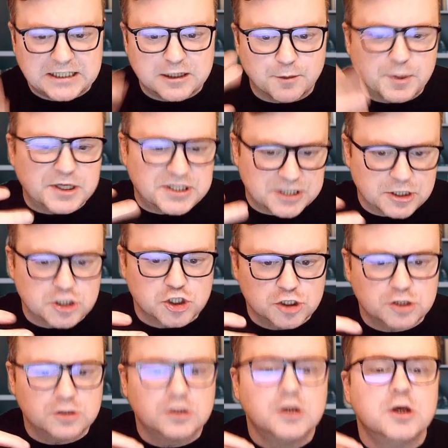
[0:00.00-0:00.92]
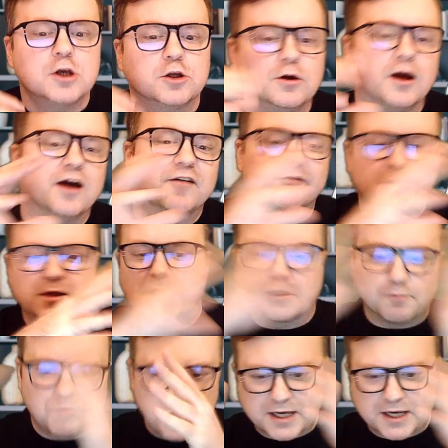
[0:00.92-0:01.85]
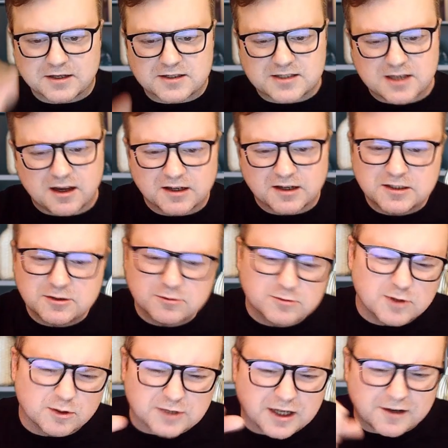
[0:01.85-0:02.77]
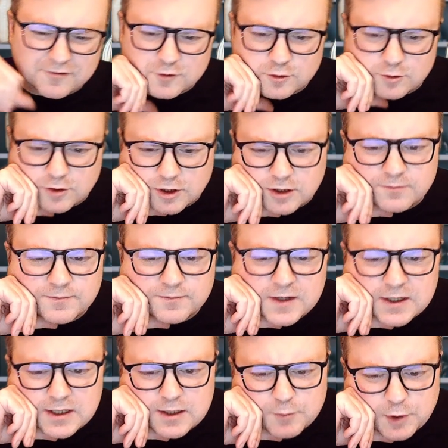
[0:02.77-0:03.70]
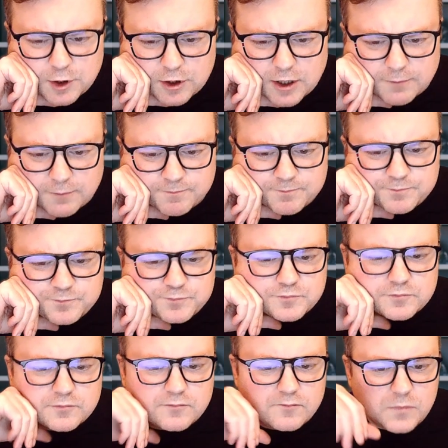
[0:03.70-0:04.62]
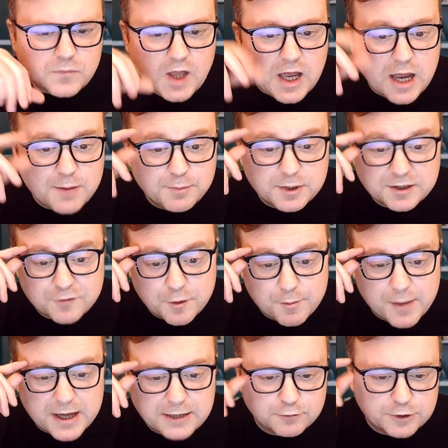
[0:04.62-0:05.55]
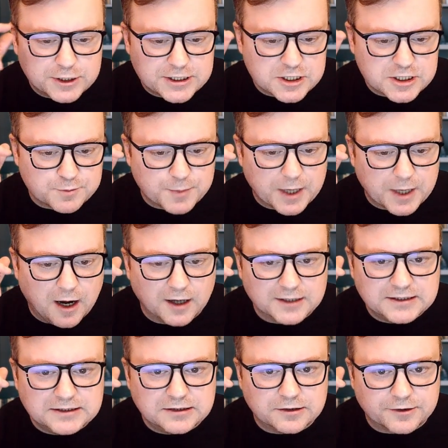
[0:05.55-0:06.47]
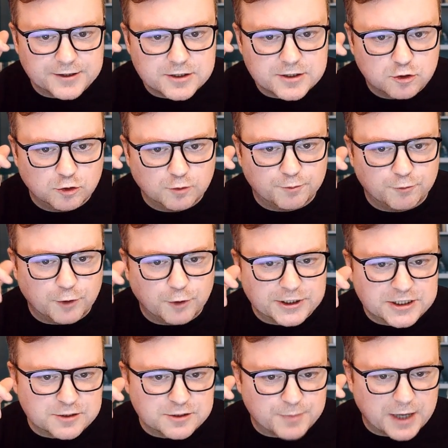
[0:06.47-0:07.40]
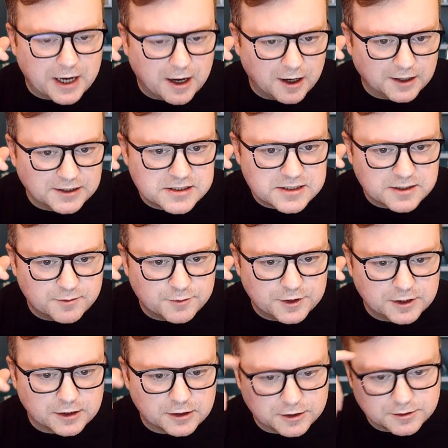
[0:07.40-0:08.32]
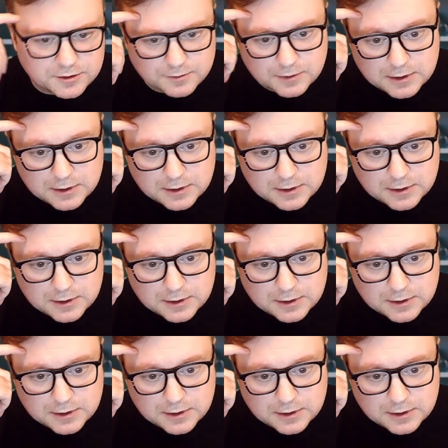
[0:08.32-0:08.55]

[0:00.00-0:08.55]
a position. You have to like pick a side. You don't have to here. But okay, I believe the main reasons behind this, called reason behind something good,